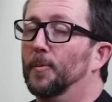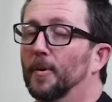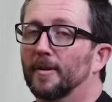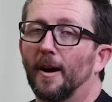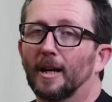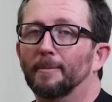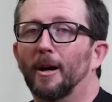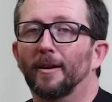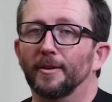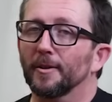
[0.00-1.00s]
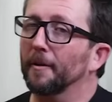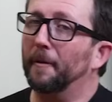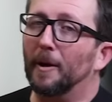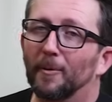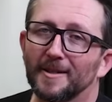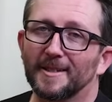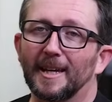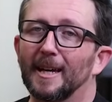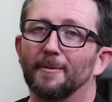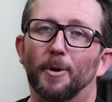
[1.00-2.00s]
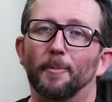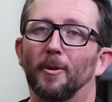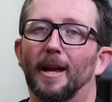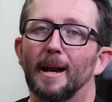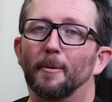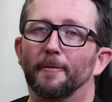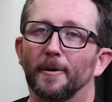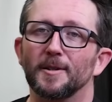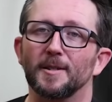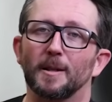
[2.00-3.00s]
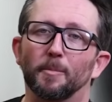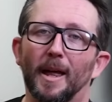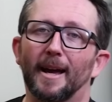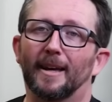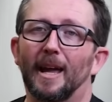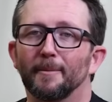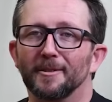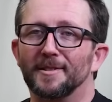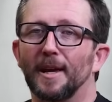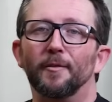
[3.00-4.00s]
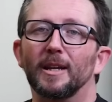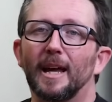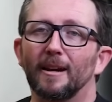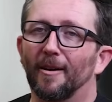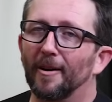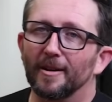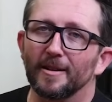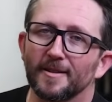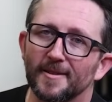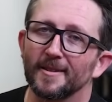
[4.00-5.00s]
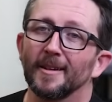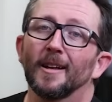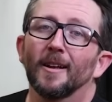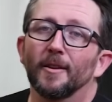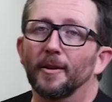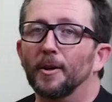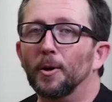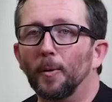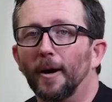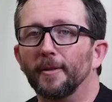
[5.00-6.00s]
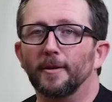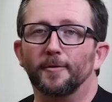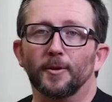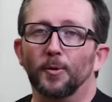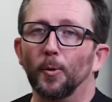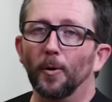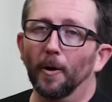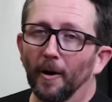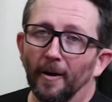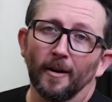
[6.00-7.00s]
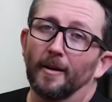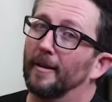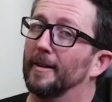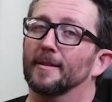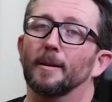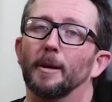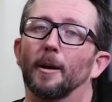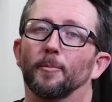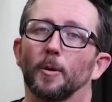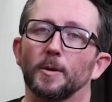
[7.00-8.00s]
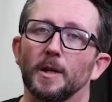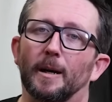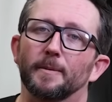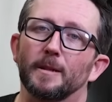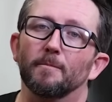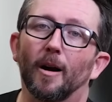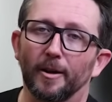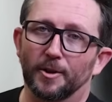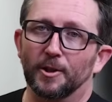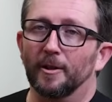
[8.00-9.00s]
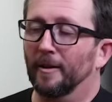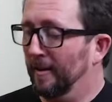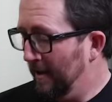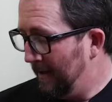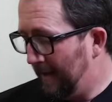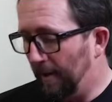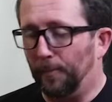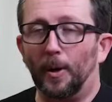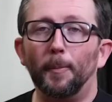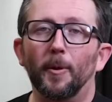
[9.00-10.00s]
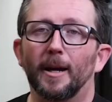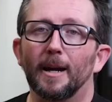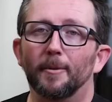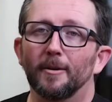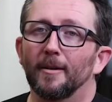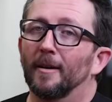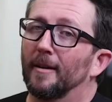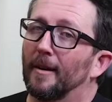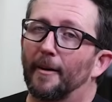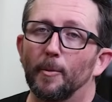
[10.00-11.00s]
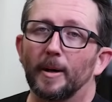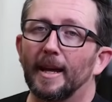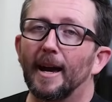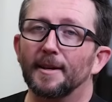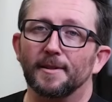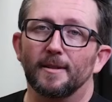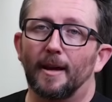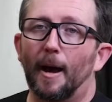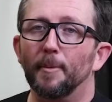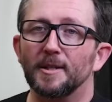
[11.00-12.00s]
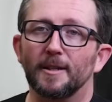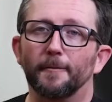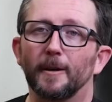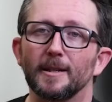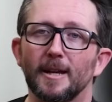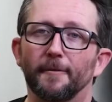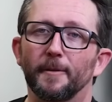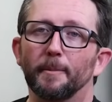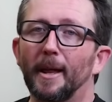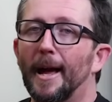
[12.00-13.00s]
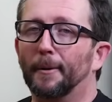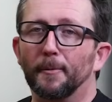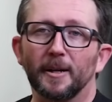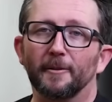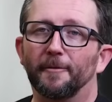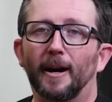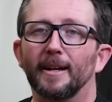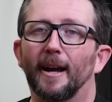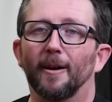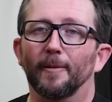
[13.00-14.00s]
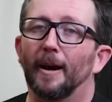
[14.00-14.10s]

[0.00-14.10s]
We're talking about urethane once again, purple hammer versus the black hammer 78 hardness, the new one that's for tour, and it's gonna be out in pro shops in March. Now, purple hammer, everybody asks, how much different is that from the black? We're gonna find out.